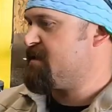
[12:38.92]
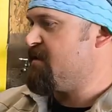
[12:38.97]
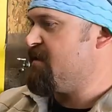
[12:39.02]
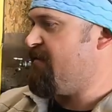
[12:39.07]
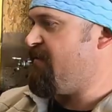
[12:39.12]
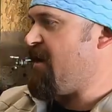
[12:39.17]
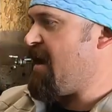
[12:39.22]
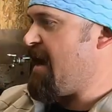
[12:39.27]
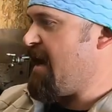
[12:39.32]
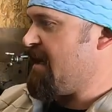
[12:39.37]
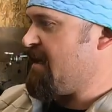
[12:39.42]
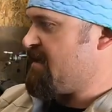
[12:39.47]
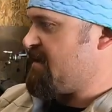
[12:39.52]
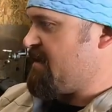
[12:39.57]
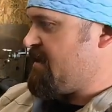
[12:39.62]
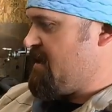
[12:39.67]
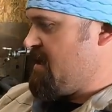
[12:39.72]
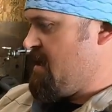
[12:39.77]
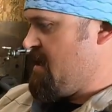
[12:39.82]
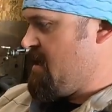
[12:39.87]
in the vise.
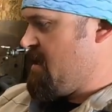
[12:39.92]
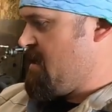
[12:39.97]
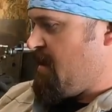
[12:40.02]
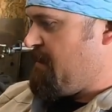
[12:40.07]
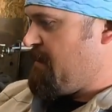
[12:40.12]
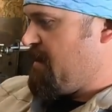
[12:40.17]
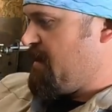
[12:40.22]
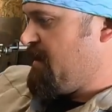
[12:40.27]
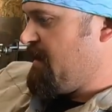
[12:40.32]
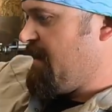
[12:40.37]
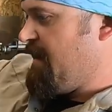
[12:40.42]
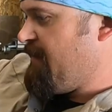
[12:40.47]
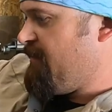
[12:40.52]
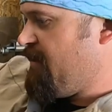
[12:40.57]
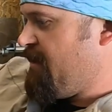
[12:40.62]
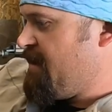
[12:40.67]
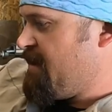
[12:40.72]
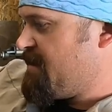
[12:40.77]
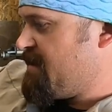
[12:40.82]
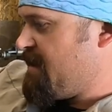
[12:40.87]
I'm gonna level
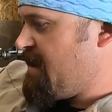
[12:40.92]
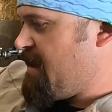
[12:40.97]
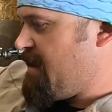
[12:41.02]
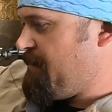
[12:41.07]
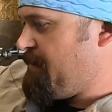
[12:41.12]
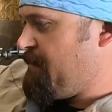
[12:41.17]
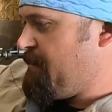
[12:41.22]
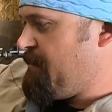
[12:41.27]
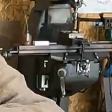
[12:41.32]
this up.